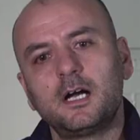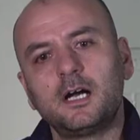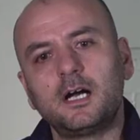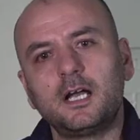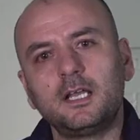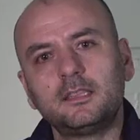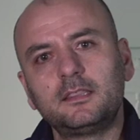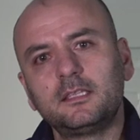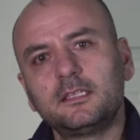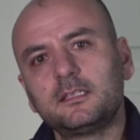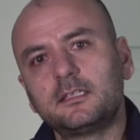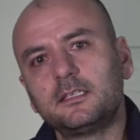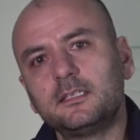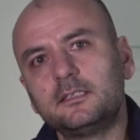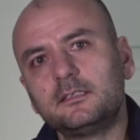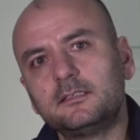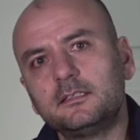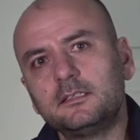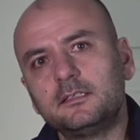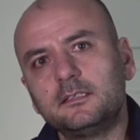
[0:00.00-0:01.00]
I think the
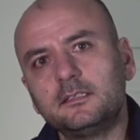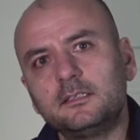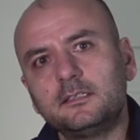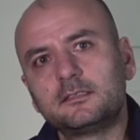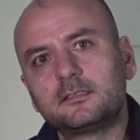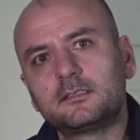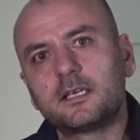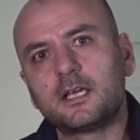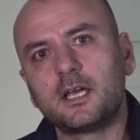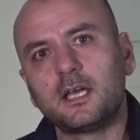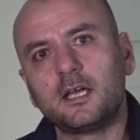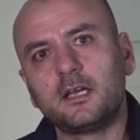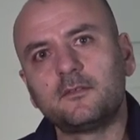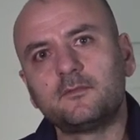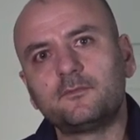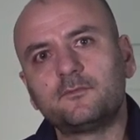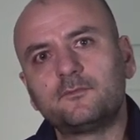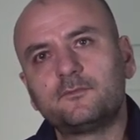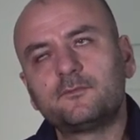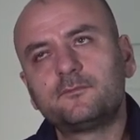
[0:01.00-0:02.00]
Yazidis have
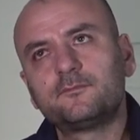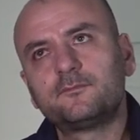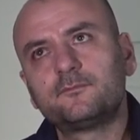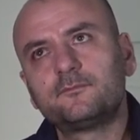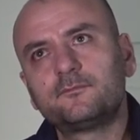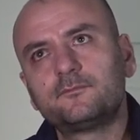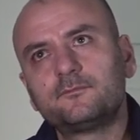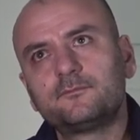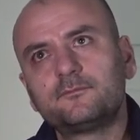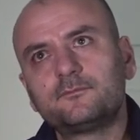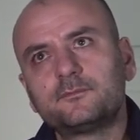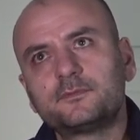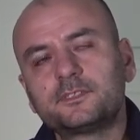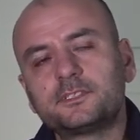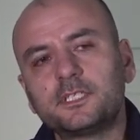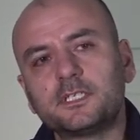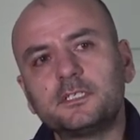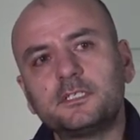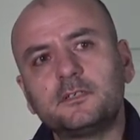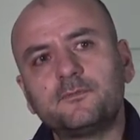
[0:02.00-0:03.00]

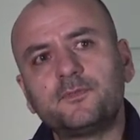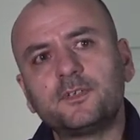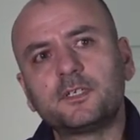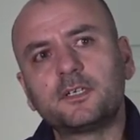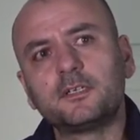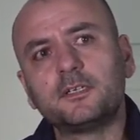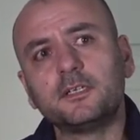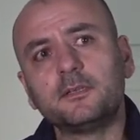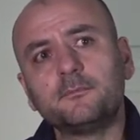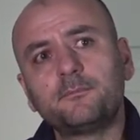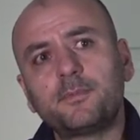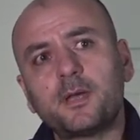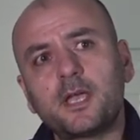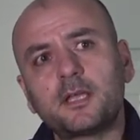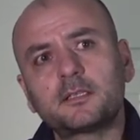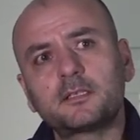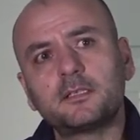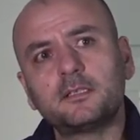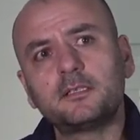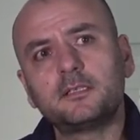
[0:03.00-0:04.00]
significant
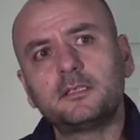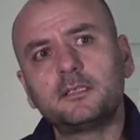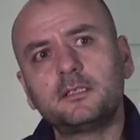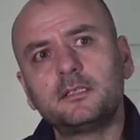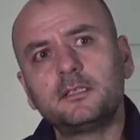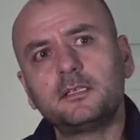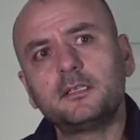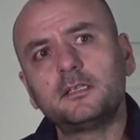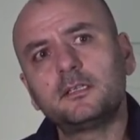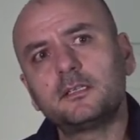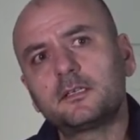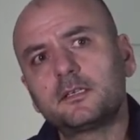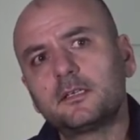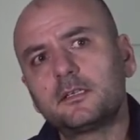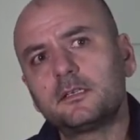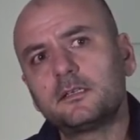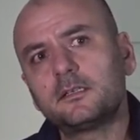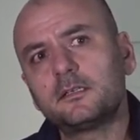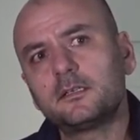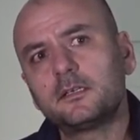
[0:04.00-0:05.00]
impact in the
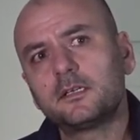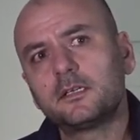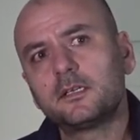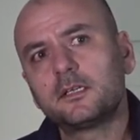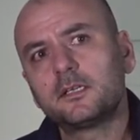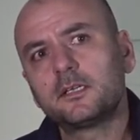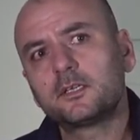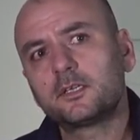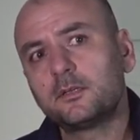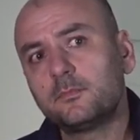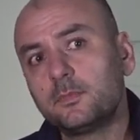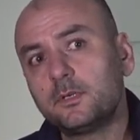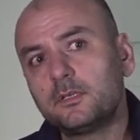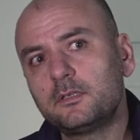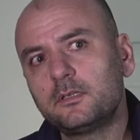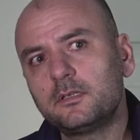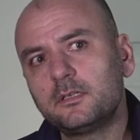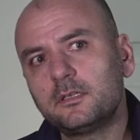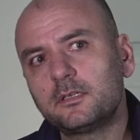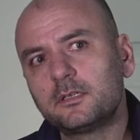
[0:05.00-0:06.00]
Lincoln
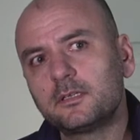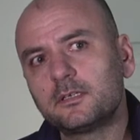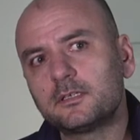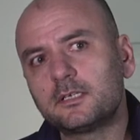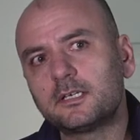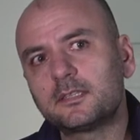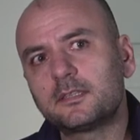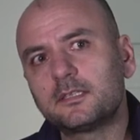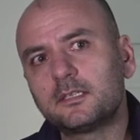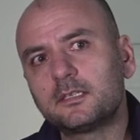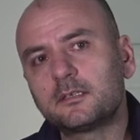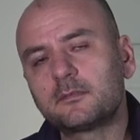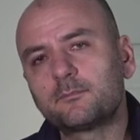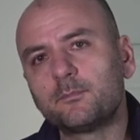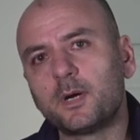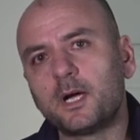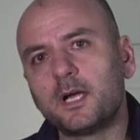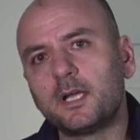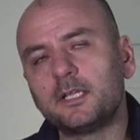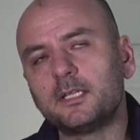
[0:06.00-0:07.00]
community. I think
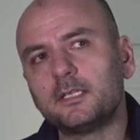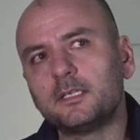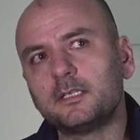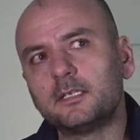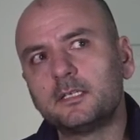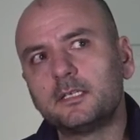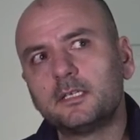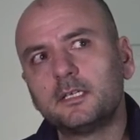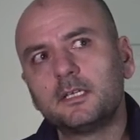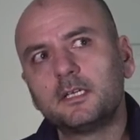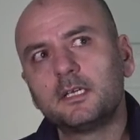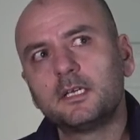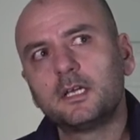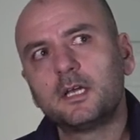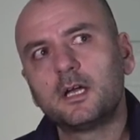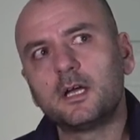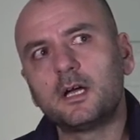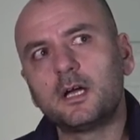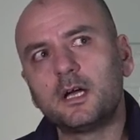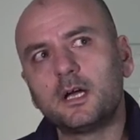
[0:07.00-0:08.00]
by
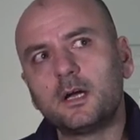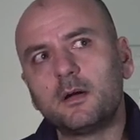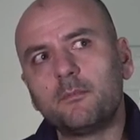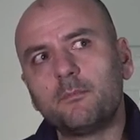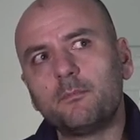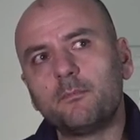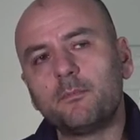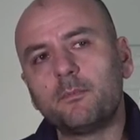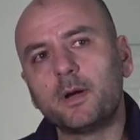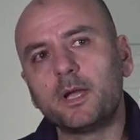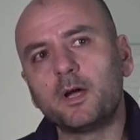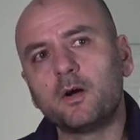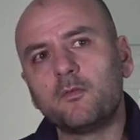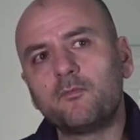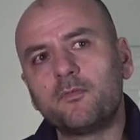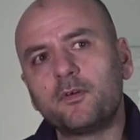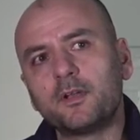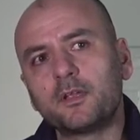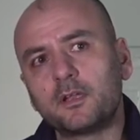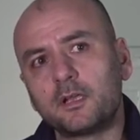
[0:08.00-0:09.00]
um, by
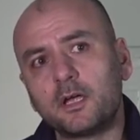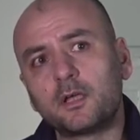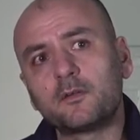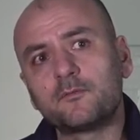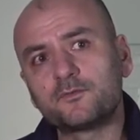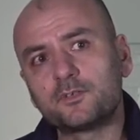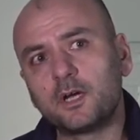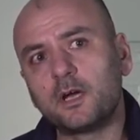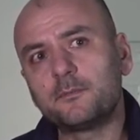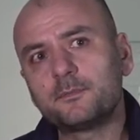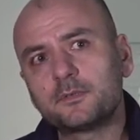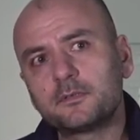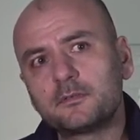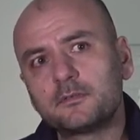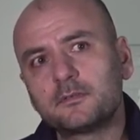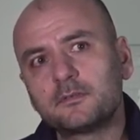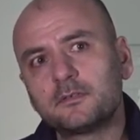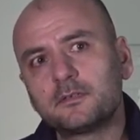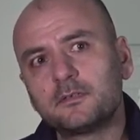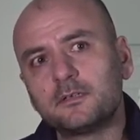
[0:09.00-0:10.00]
offering a lot of jobs.
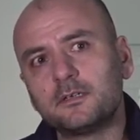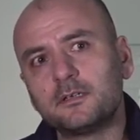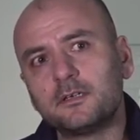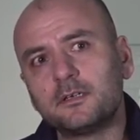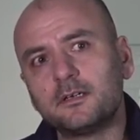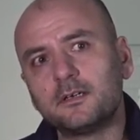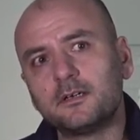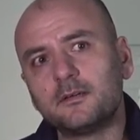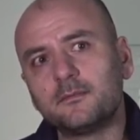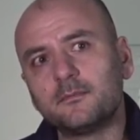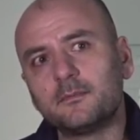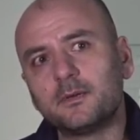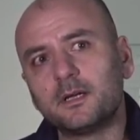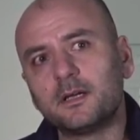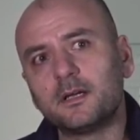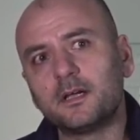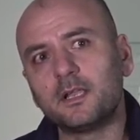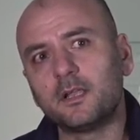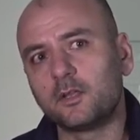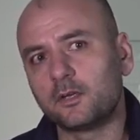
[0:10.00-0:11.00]
Um,
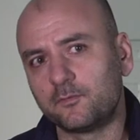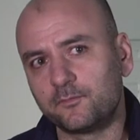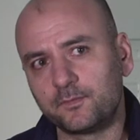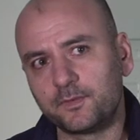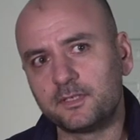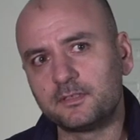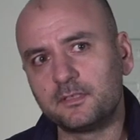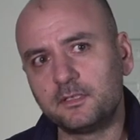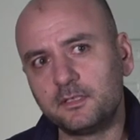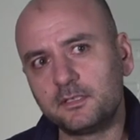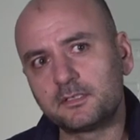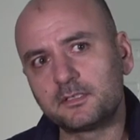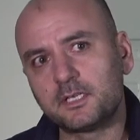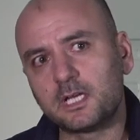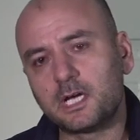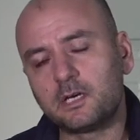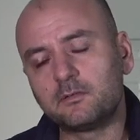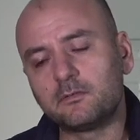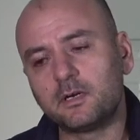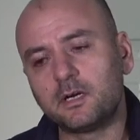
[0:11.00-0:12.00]
a lot of Yazidis
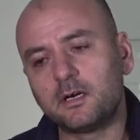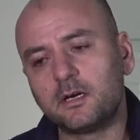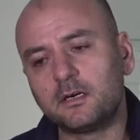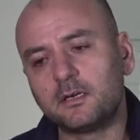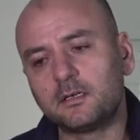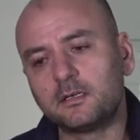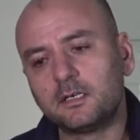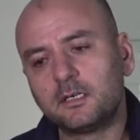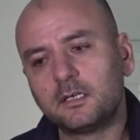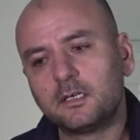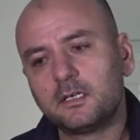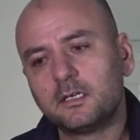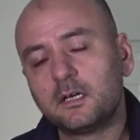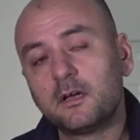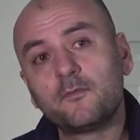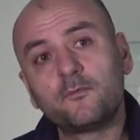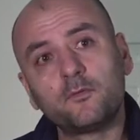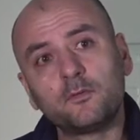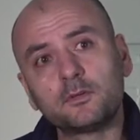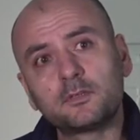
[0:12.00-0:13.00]
now are
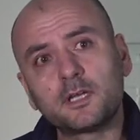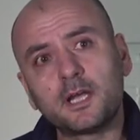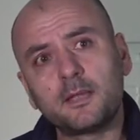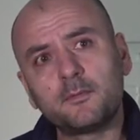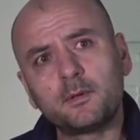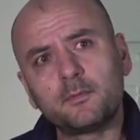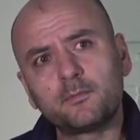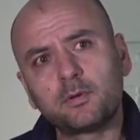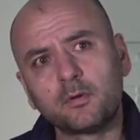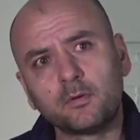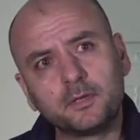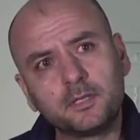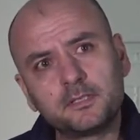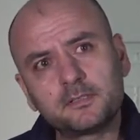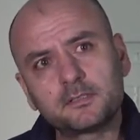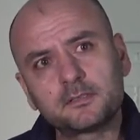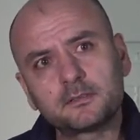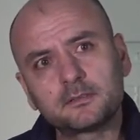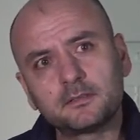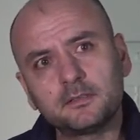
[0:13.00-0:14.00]
full-time
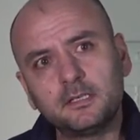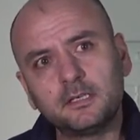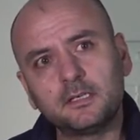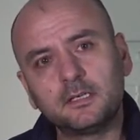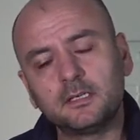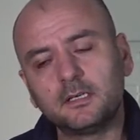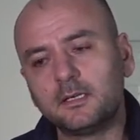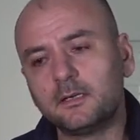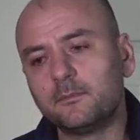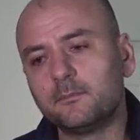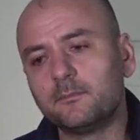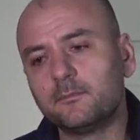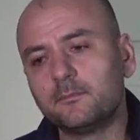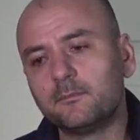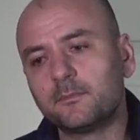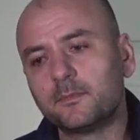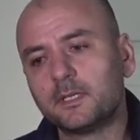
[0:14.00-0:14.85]
employees. Um,